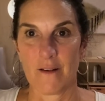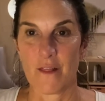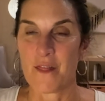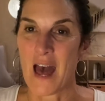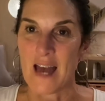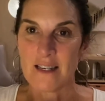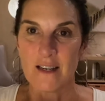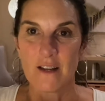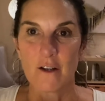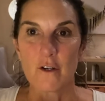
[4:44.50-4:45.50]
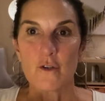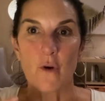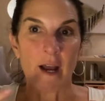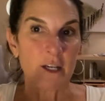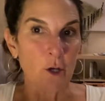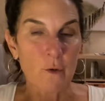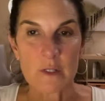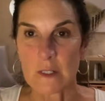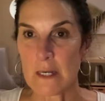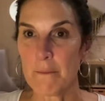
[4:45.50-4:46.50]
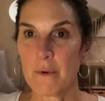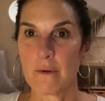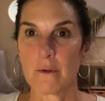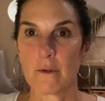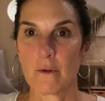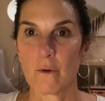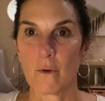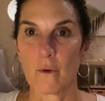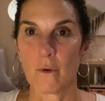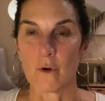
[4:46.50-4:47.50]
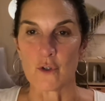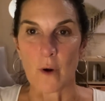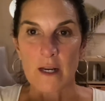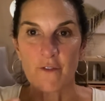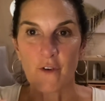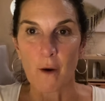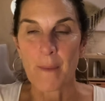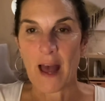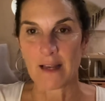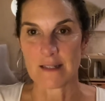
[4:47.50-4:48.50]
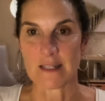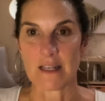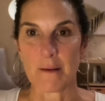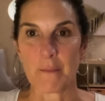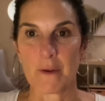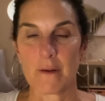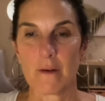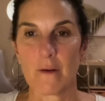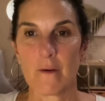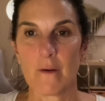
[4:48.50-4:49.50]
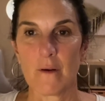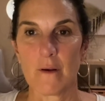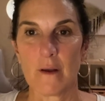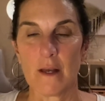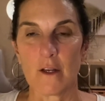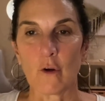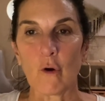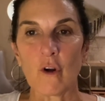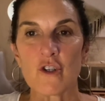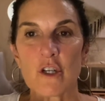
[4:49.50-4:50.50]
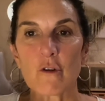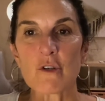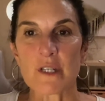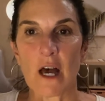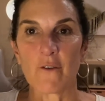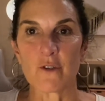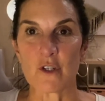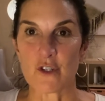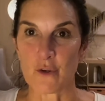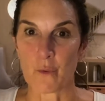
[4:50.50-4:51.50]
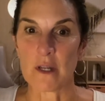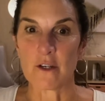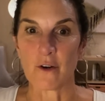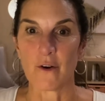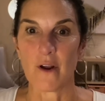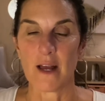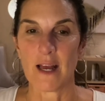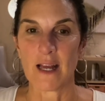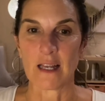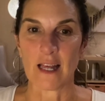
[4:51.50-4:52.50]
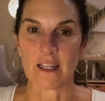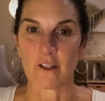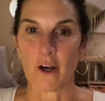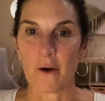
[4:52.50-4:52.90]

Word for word: that trying to go to sleep or trying to fall back asleep. Encouraging yourself to surrender and let go.